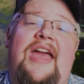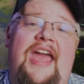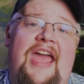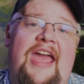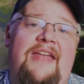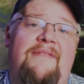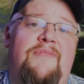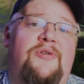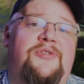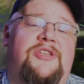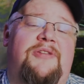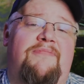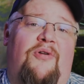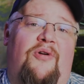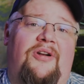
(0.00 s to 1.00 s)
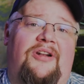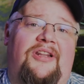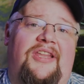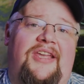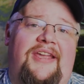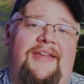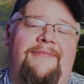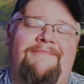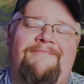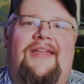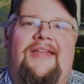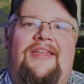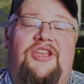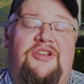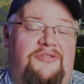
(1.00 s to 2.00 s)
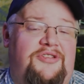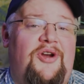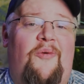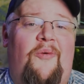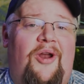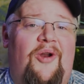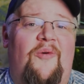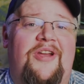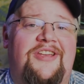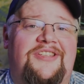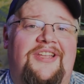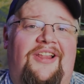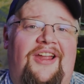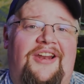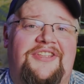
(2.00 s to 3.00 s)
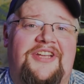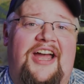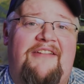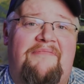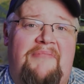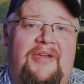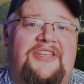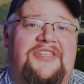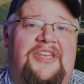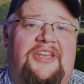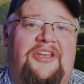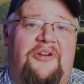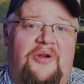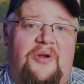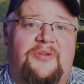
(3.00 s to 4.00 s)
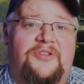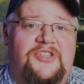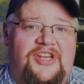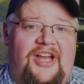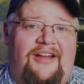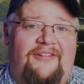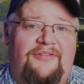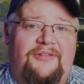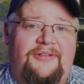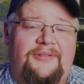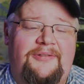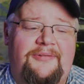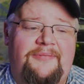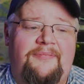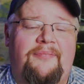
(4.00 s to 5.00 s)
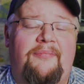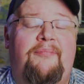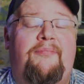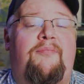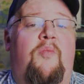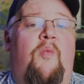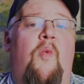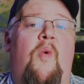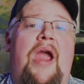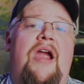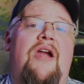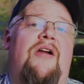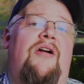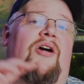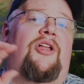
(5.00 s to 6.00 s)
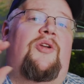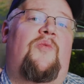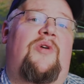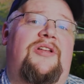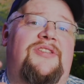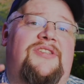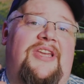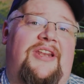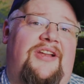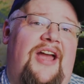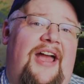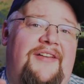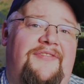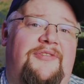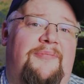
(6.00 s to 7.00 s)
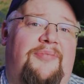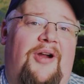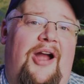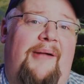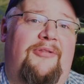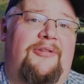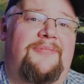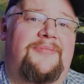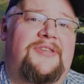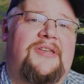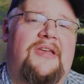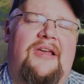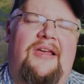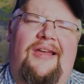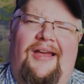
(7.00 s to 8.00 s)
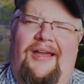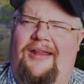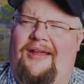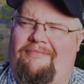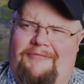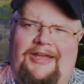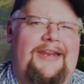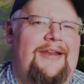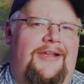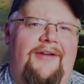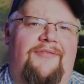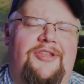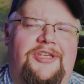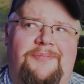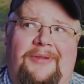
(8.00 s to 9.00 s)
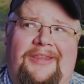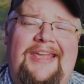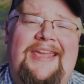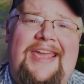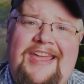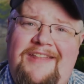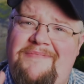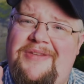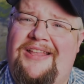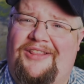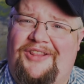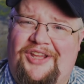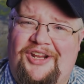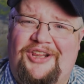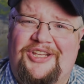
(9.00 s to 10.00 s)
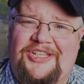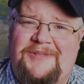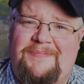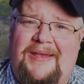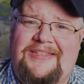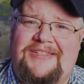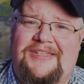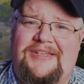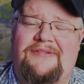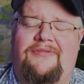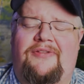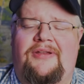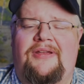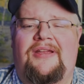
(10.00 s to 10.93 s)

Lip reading: and most importantly, you don't want to waste a lot of time mixing your own stuff. Where all-in-ones can have some problems, I didn't cover this, but they can be a little expensive,